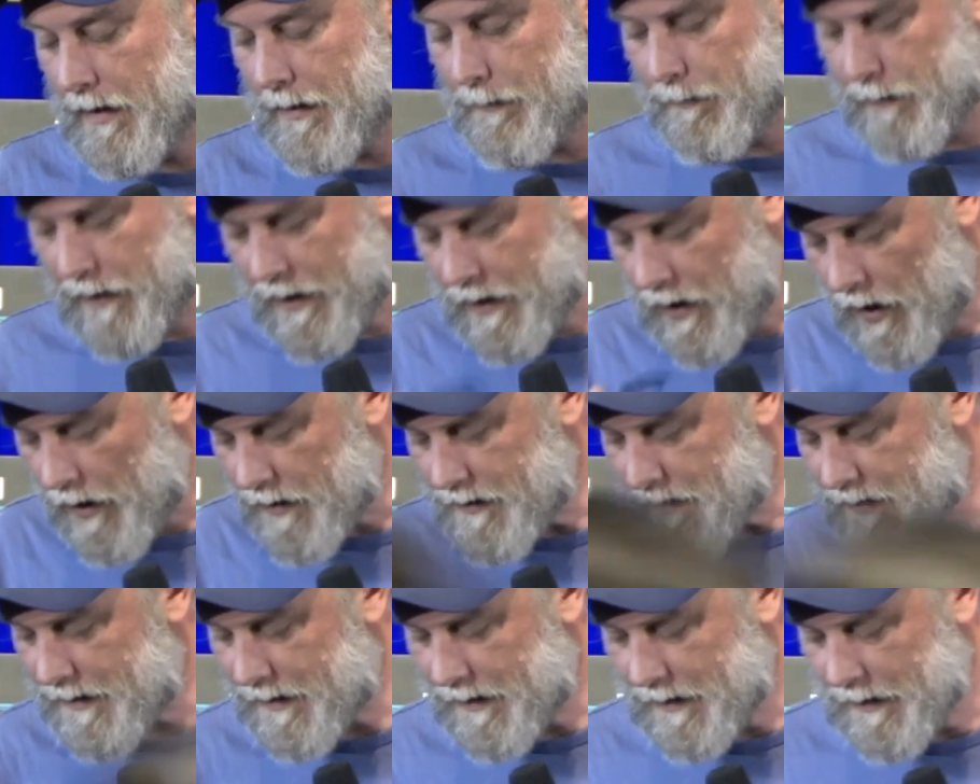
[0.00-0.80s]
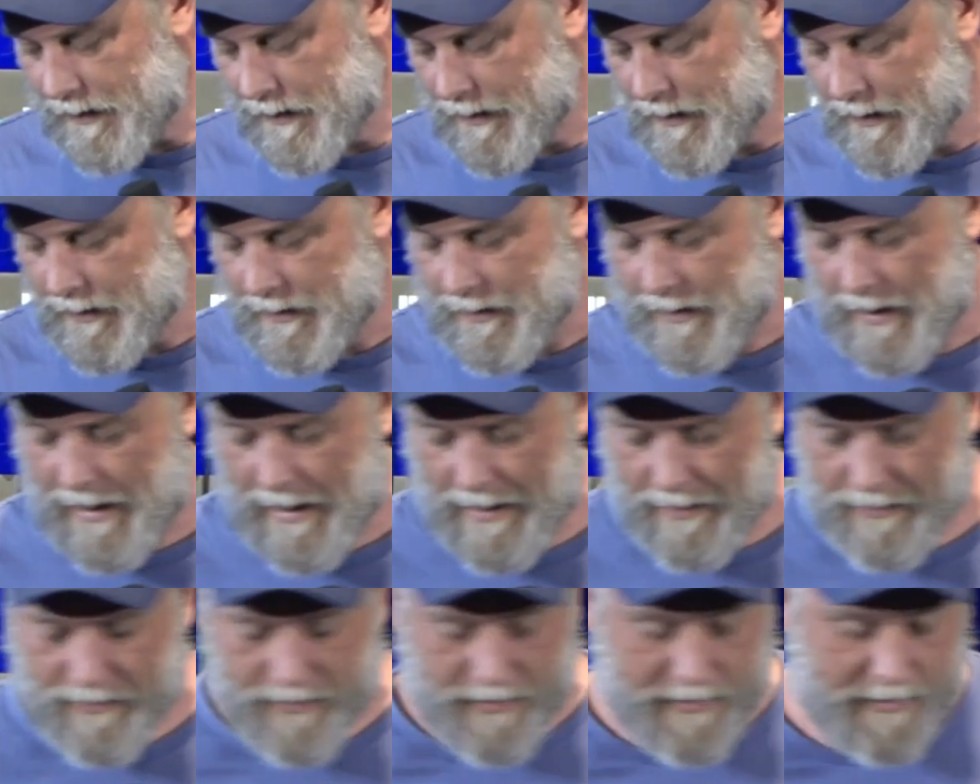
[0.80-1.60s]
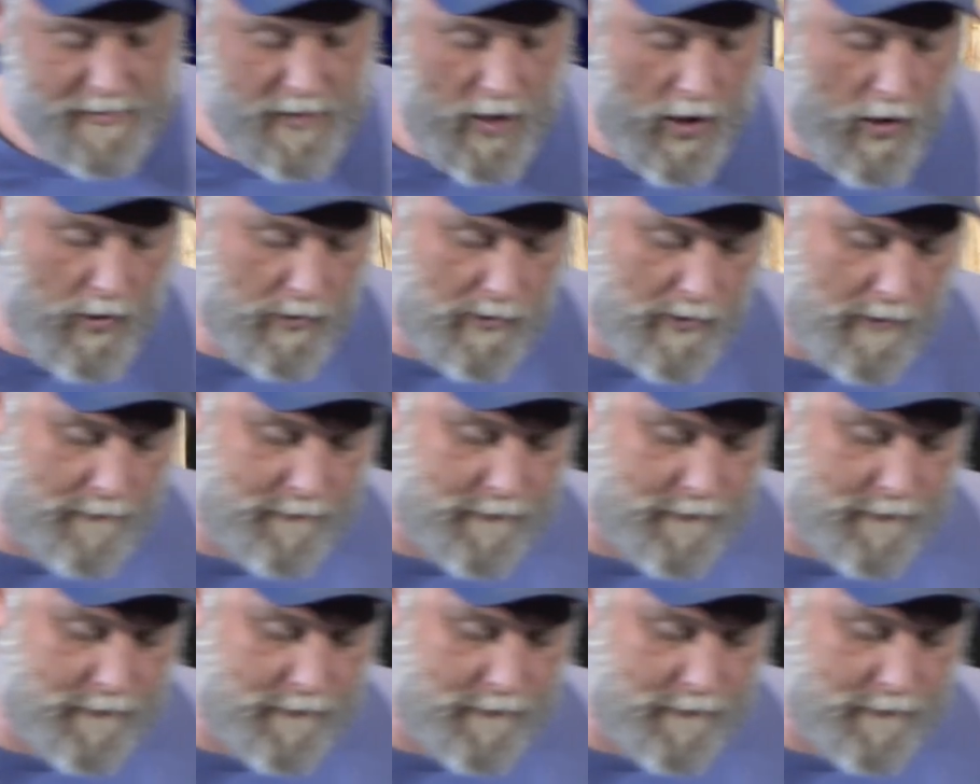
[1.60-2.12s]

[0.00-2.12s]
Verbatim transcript: Because uh, the goal of